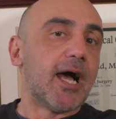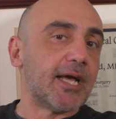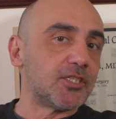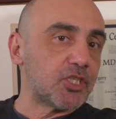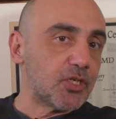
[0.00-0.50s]

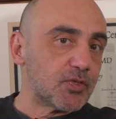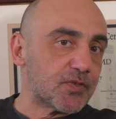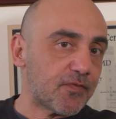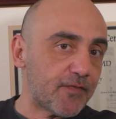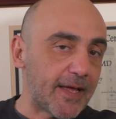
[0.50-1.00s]
I
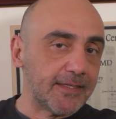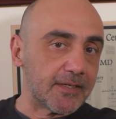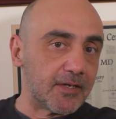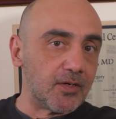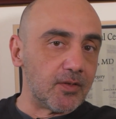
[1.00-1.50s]
choose
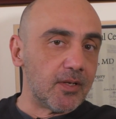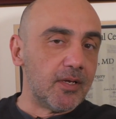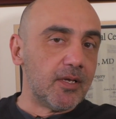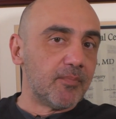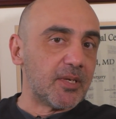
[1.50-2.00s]
fentanyl
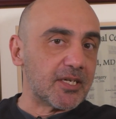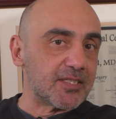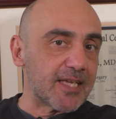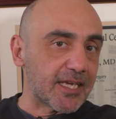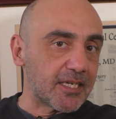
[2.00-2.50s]

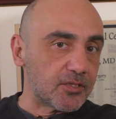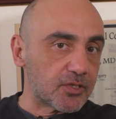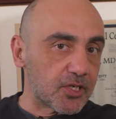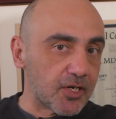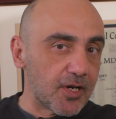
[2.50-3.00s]
because I
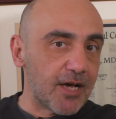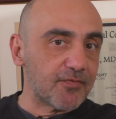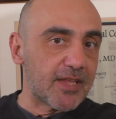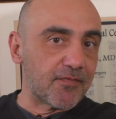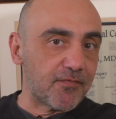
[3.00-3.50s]
can turn
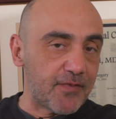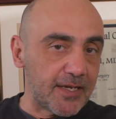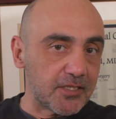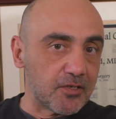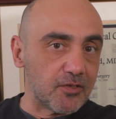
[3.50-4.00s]
off that
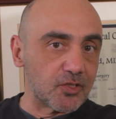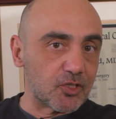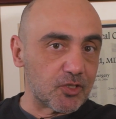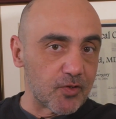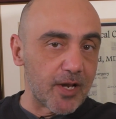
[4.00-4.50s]

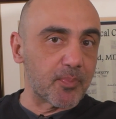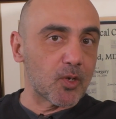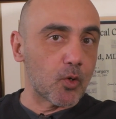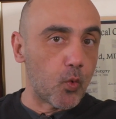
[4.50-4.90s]
fentanyl drip